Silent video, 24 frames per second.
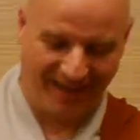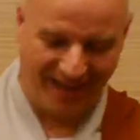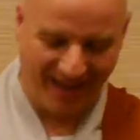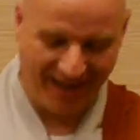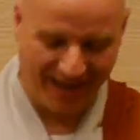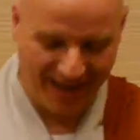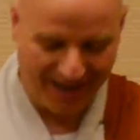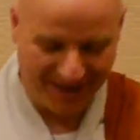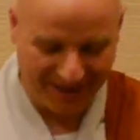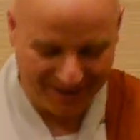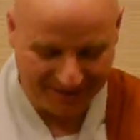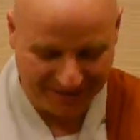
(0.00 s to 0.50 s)

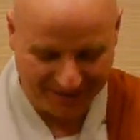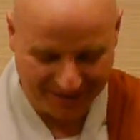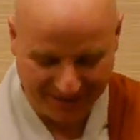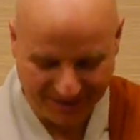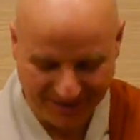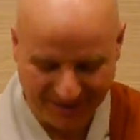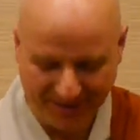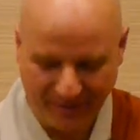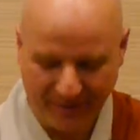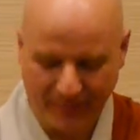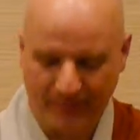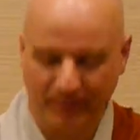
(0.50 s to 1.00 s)
and
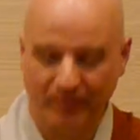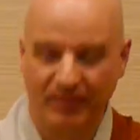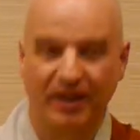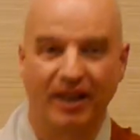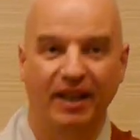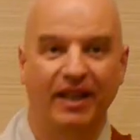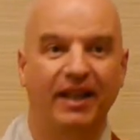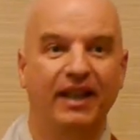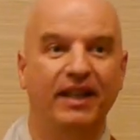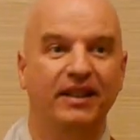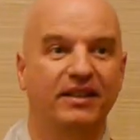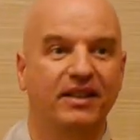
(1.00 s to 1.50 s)

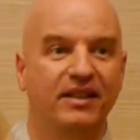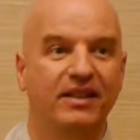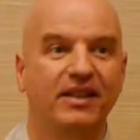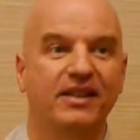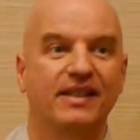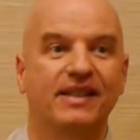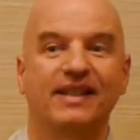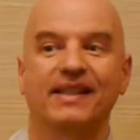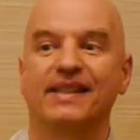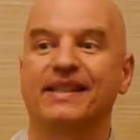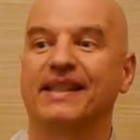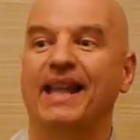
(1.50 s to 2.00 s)
hit the
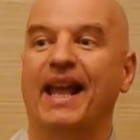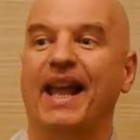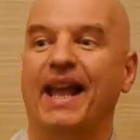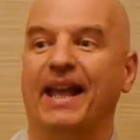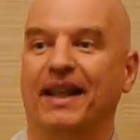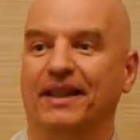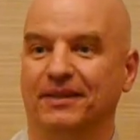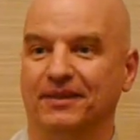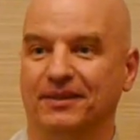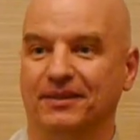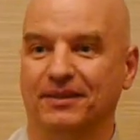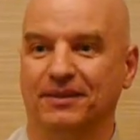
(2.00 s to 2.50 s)

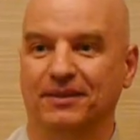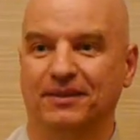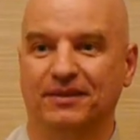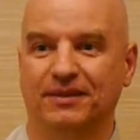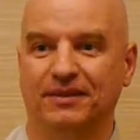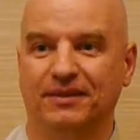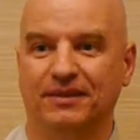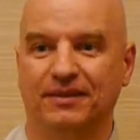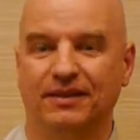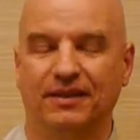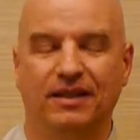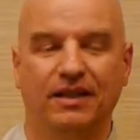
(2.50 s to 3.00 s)
stand
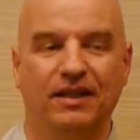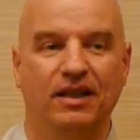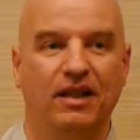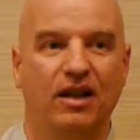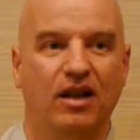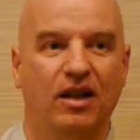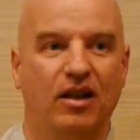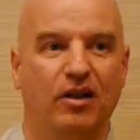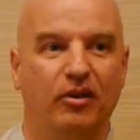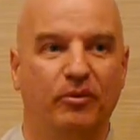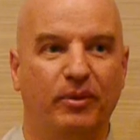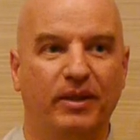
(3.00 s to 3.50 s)

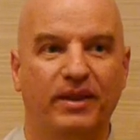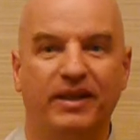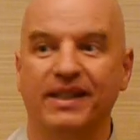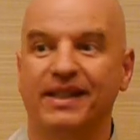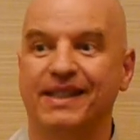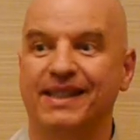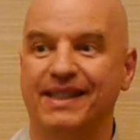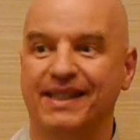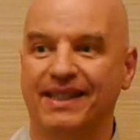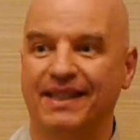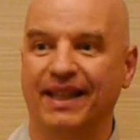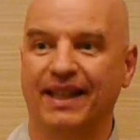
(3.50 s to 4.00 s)
with
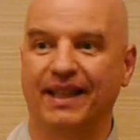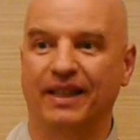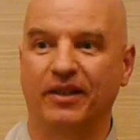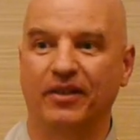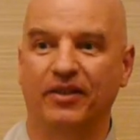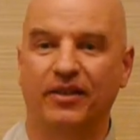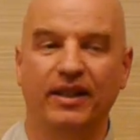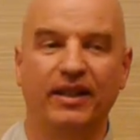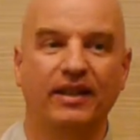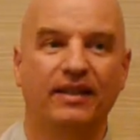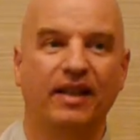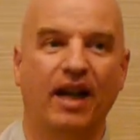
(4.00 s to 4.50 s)
his stick
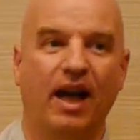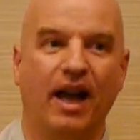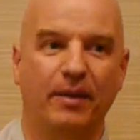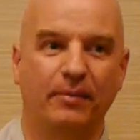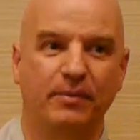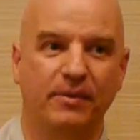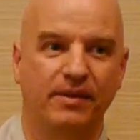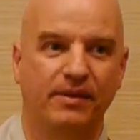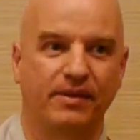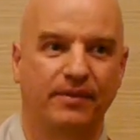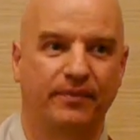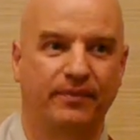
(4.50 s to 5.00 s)
three
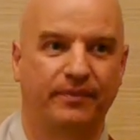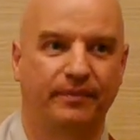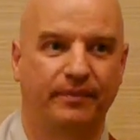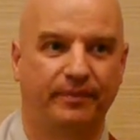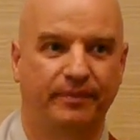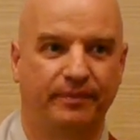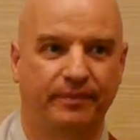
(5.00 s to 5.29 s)
times.